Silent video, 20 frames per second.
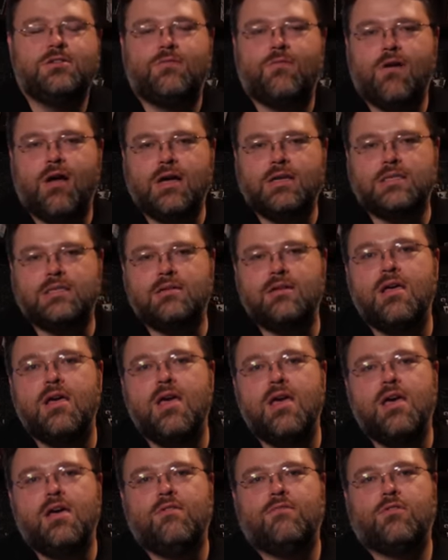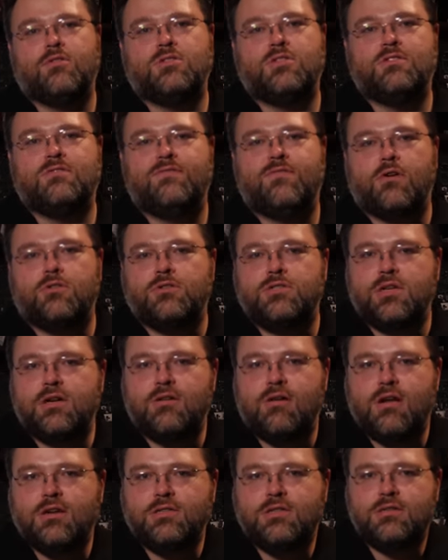Ryzen versus first
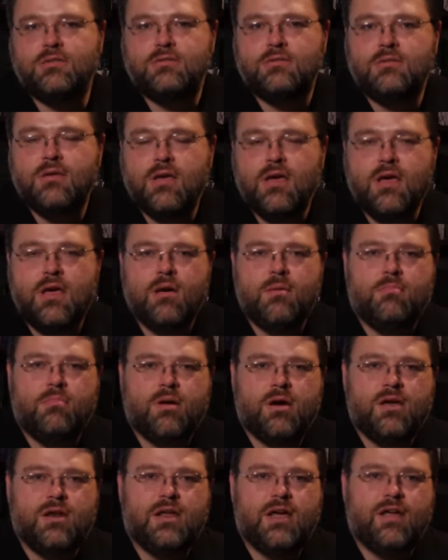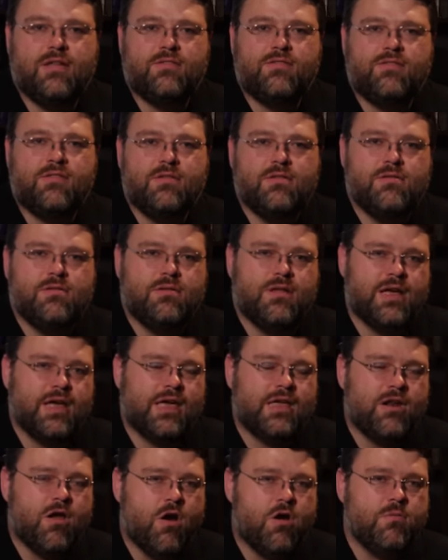generation, but it
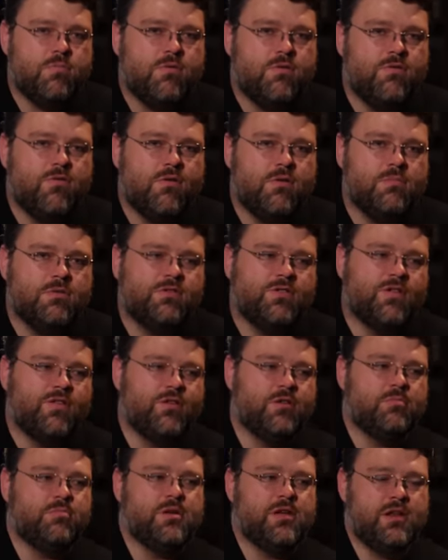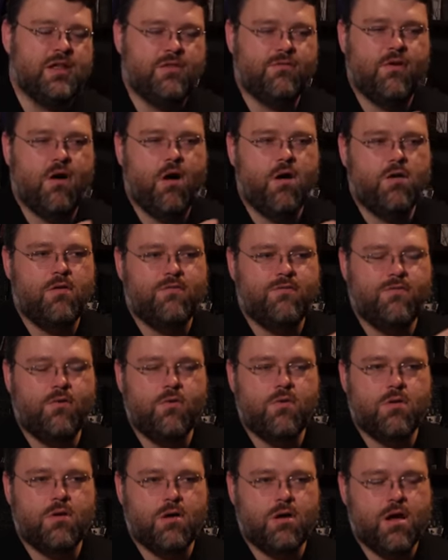can hurt performance a little bit if all
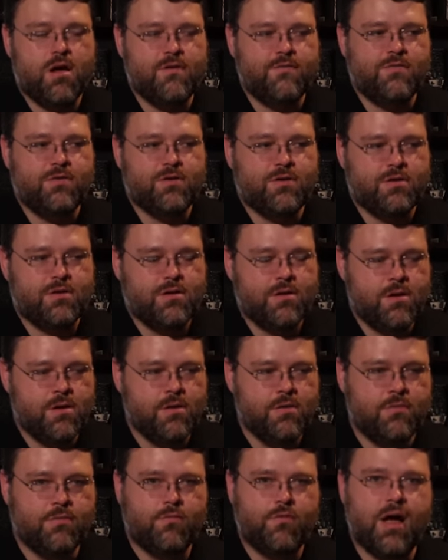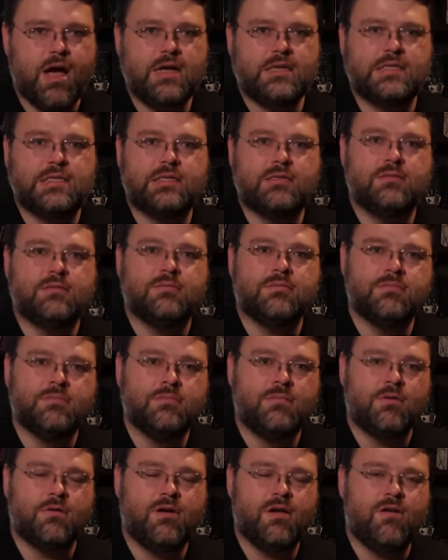4 of your
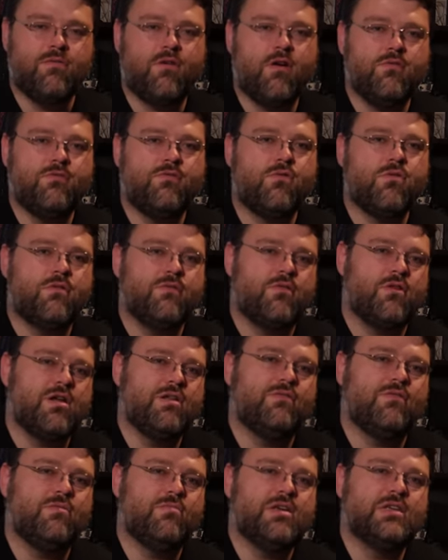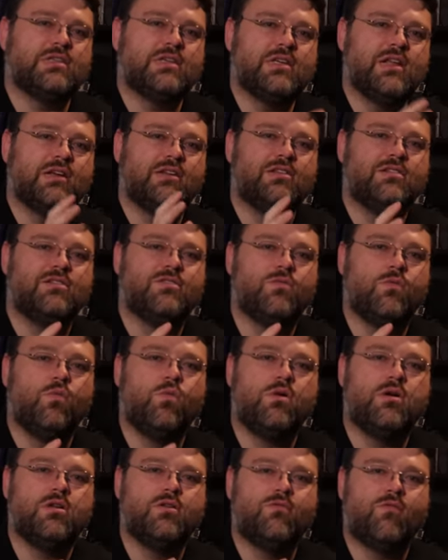NVMe is connected to
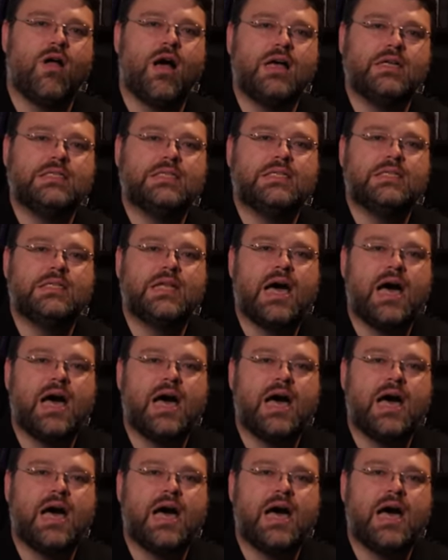one Ryzen